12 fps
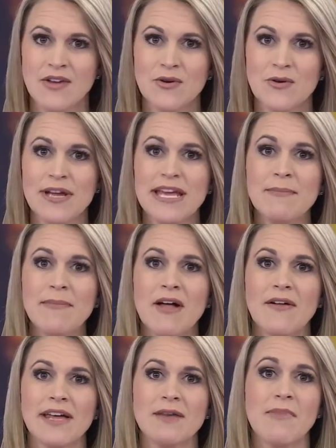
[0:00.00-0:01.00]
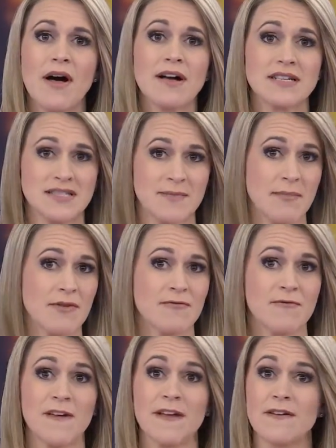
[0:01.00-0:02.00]
Your email inbox may be
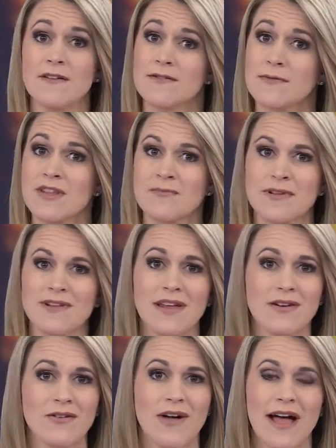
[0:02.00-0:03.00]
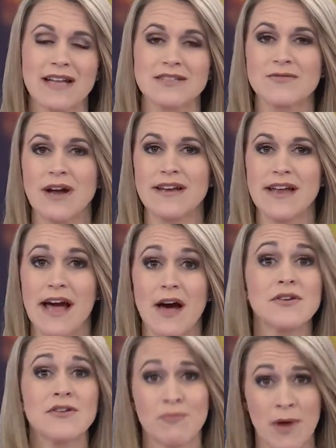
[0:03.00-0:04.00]
filled with political ads right
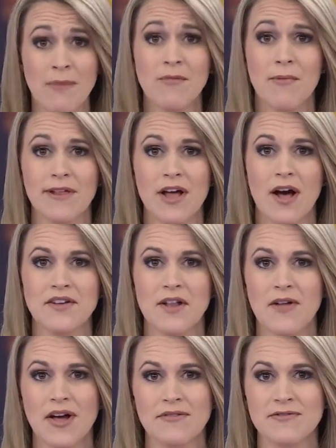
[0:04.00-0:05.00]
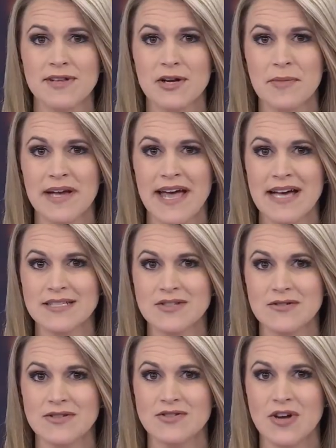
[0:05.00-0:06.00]
now. You've probably gotten a lot of Claire
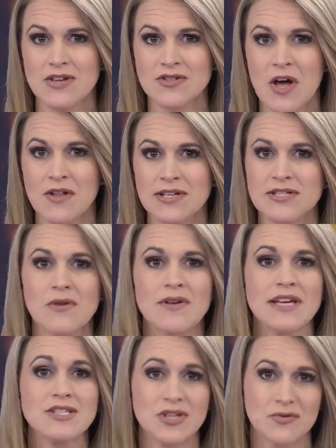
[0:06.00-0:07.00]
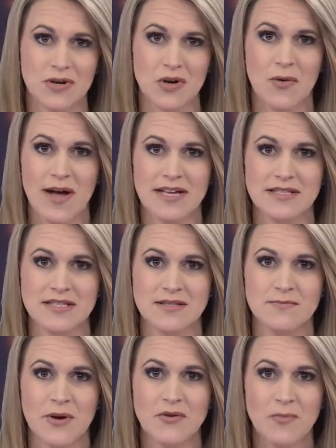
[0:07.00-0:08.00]
McCaskill and Josh Hawley donation
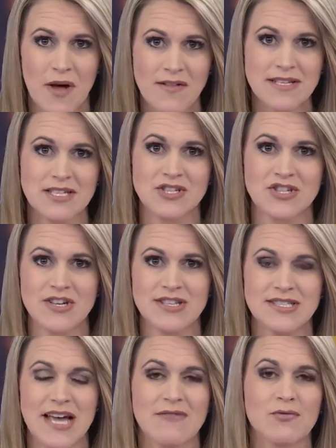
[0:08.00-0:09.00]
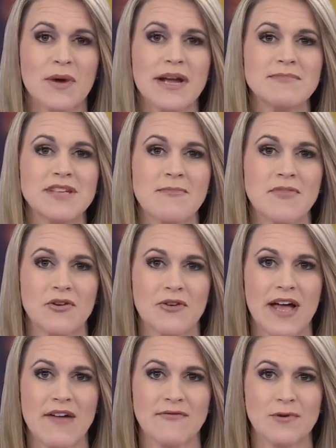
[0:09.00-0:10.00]
requests. Both politicians have ramped up
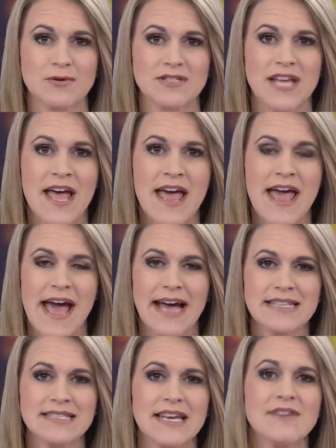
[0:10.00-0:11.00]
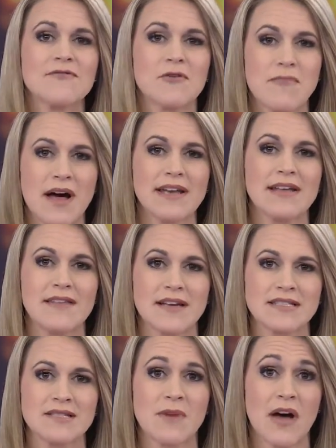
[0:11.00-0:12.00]
their efforts asking for money
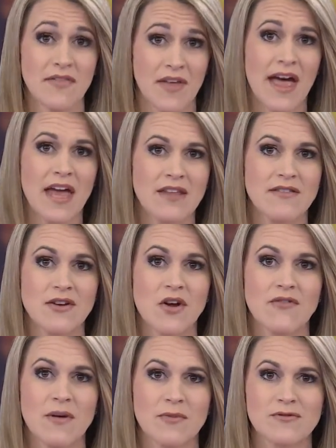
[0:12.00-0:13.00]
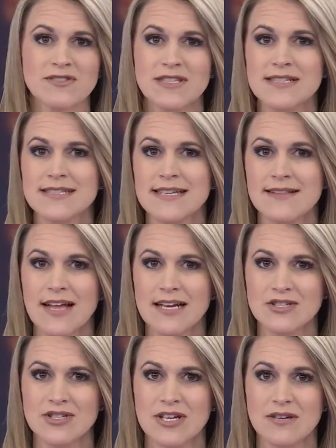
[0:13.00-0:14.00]
this month ahead of the November 6th
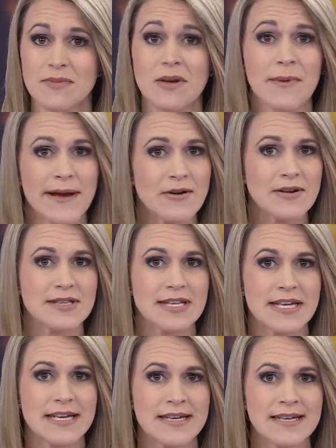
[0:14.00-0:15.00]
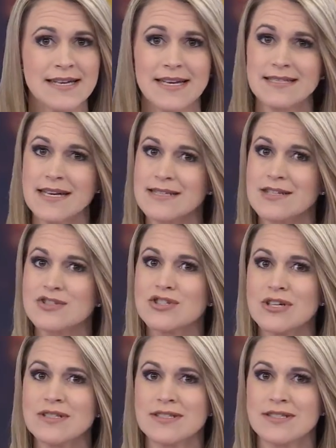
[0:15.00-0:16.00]
election. But apparently, it doesn't
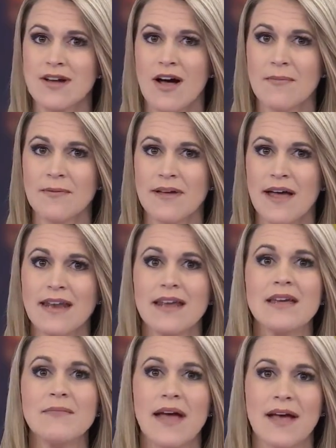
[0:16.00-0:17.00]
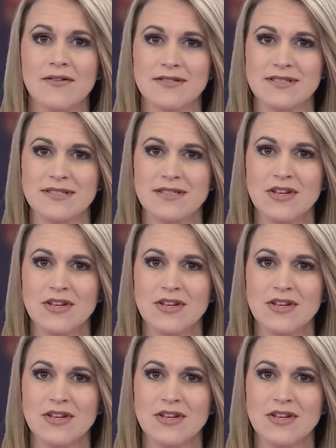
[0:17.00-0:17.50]
just stop at emails.